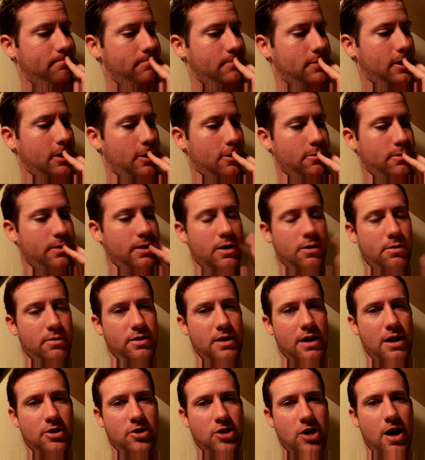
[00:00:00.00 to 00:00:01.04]
So,
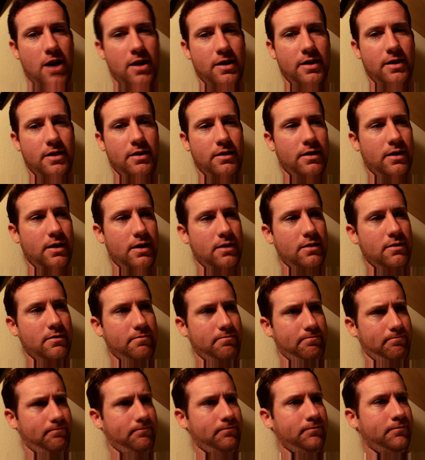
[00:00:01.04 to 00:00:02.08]
it's not shocking that
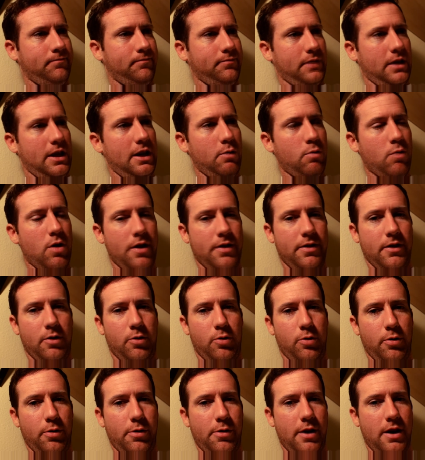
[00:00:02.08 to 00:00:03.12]
he won the
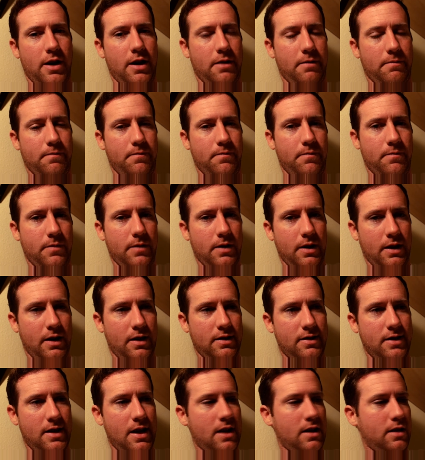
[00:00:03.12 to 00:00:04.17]
whole thing
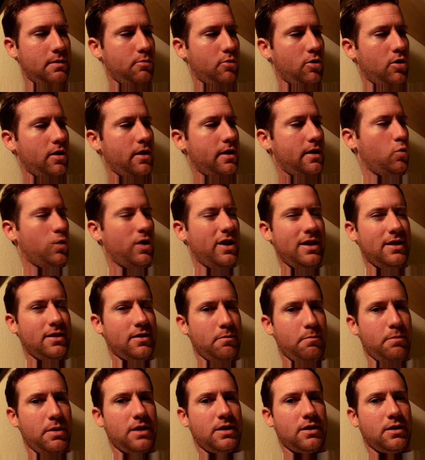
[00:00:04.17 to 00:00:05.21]
against Andy Murray. What is
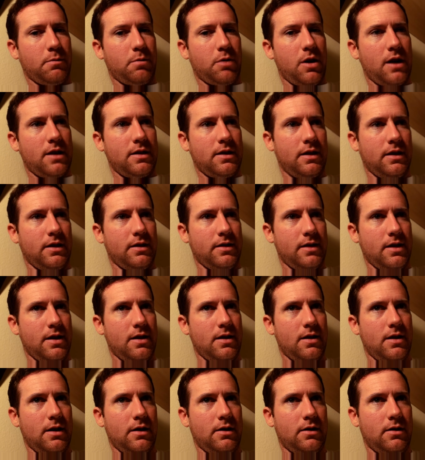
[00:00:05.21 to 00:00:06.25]
a bit surprising is
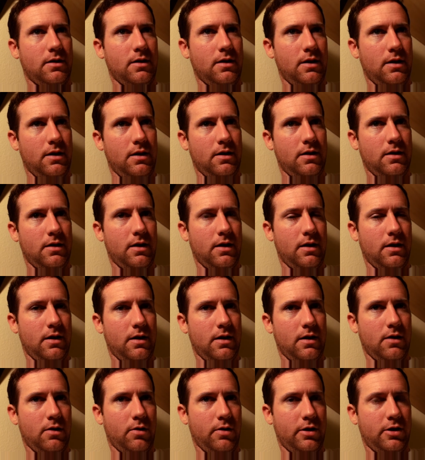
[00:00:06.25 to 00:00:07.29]
that
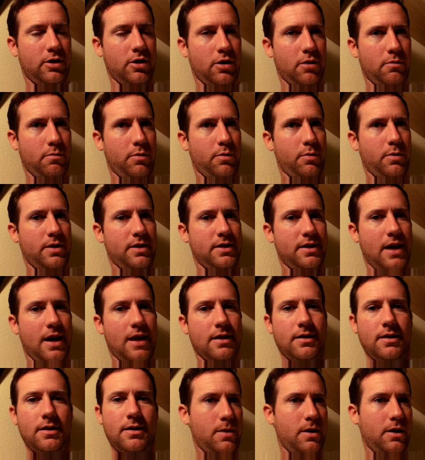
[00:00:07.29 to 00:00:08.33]
it only took him 3
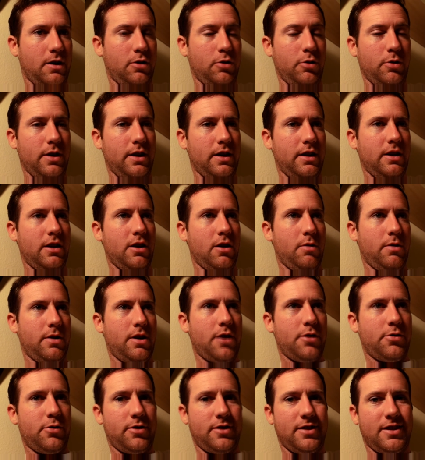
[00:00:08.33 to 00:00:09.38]
sets, including,
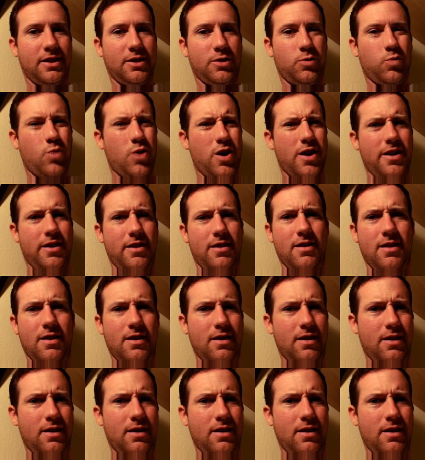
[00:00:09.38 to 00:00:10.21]
another 6-1